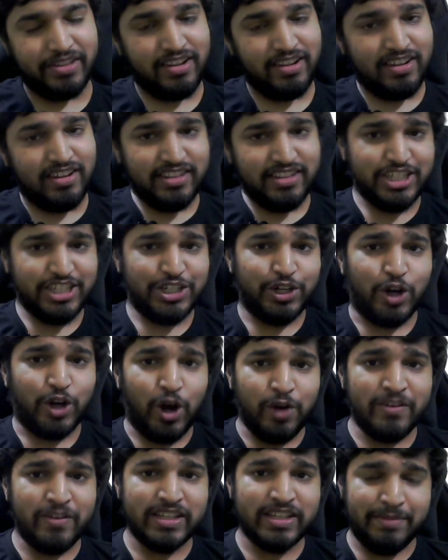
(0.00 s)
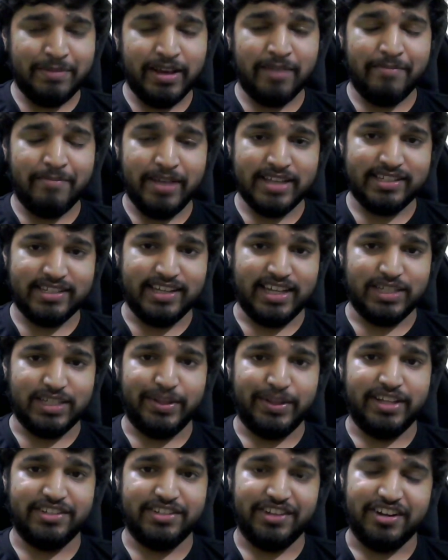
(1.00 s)
There should always be a base case when
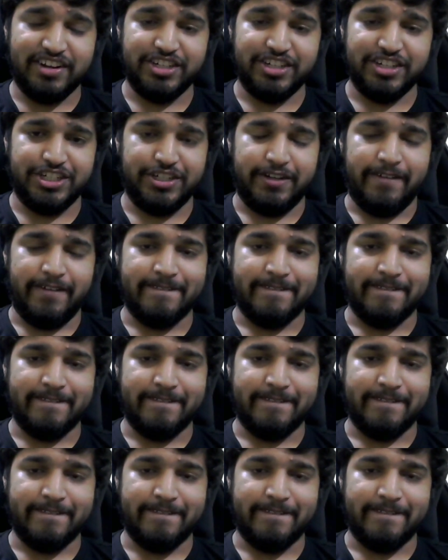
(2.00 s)
there's recursion.